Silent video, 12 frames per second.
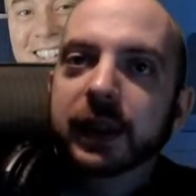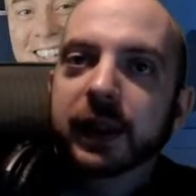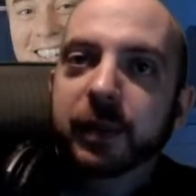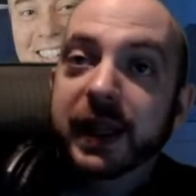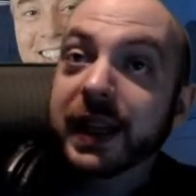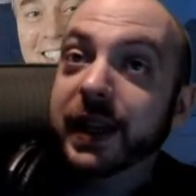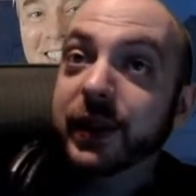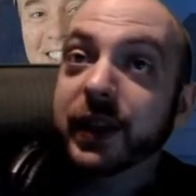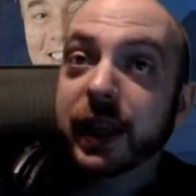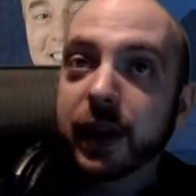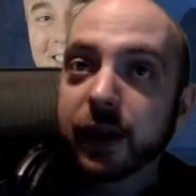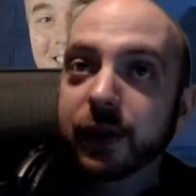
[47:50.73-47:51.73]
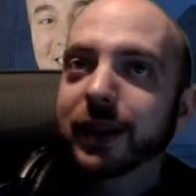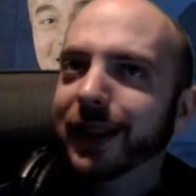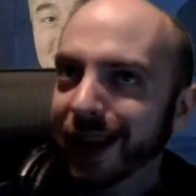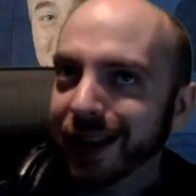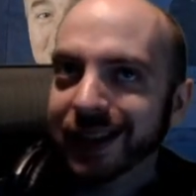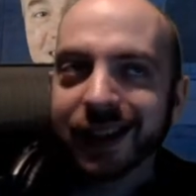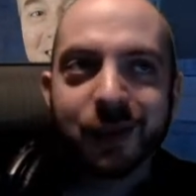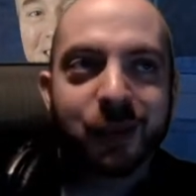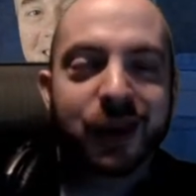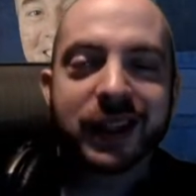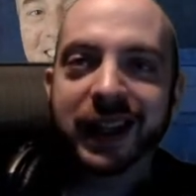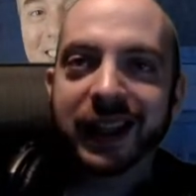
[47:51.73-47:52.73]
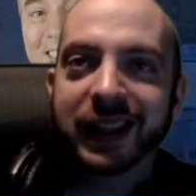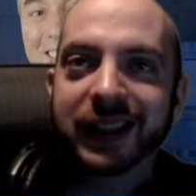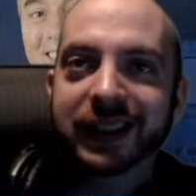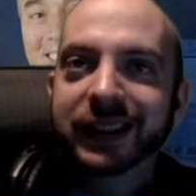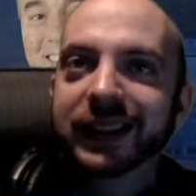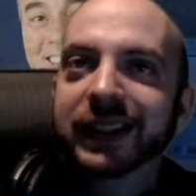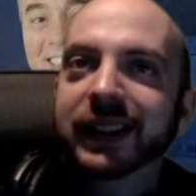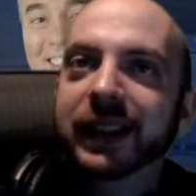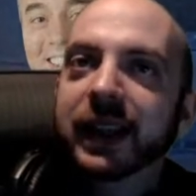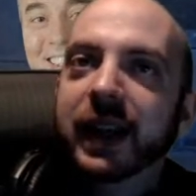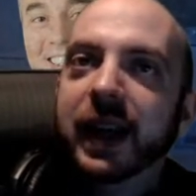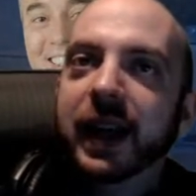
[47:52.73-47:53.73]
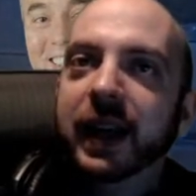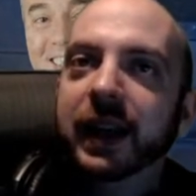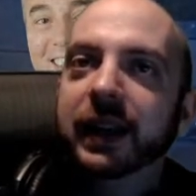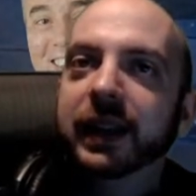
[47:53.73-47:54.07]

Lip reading: Potatoes are cute. Thanks, I appreciate that.